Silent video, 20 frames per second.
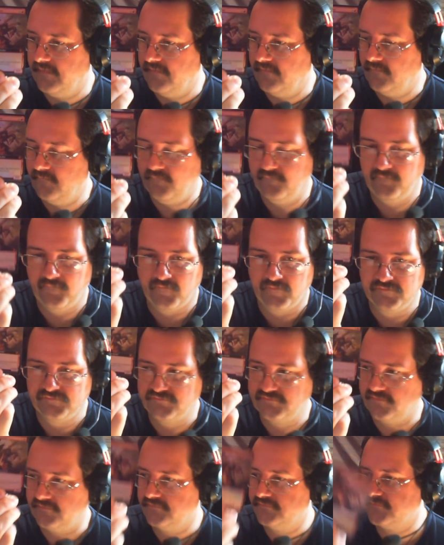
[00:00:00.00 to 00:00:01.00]
for a
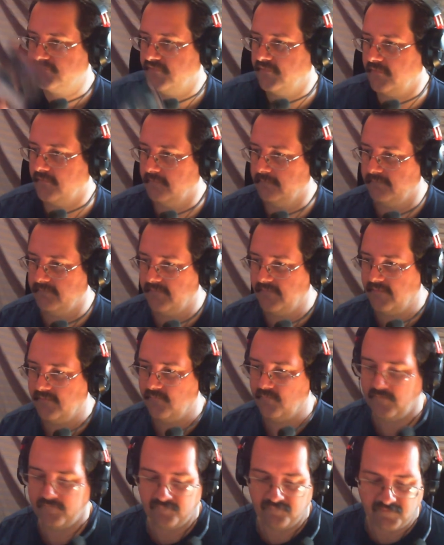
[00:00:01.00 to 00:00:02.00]
0/0
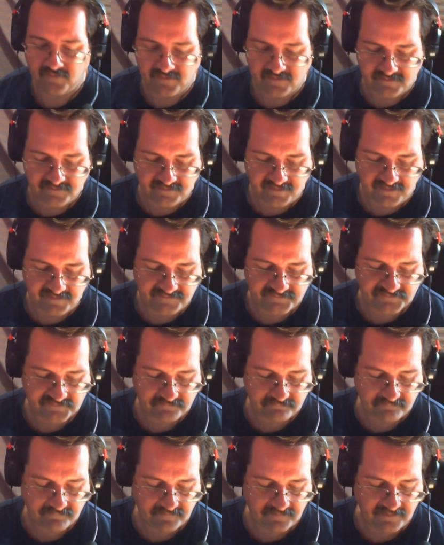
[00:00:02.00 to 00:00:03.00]
with flying and haste.
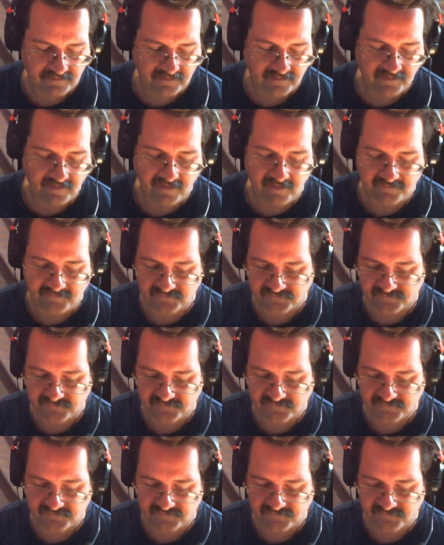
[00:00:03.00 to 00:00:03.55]
Enters